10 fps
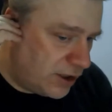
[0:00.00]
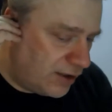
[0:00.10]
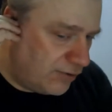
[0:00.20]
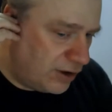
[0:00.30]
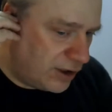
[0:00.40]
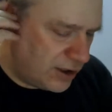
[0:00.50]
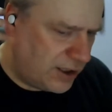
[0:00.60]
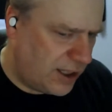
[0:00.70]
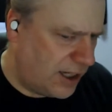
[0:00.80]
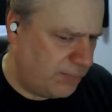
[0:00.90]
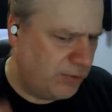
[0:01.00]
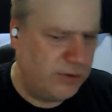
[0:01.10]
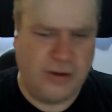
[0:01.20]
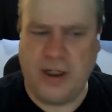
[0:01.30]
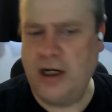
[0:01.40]
having like an
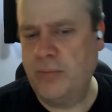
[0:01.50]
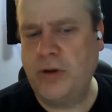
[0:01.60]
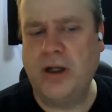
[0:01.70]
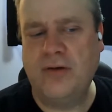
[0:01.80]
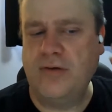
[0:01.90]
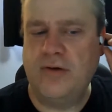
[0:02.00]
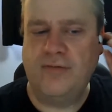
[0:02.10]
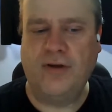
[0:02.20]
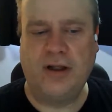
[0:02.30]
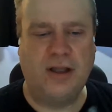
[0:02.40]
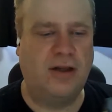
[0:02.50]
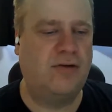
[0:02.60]
Apple and AirPods and stuff like that.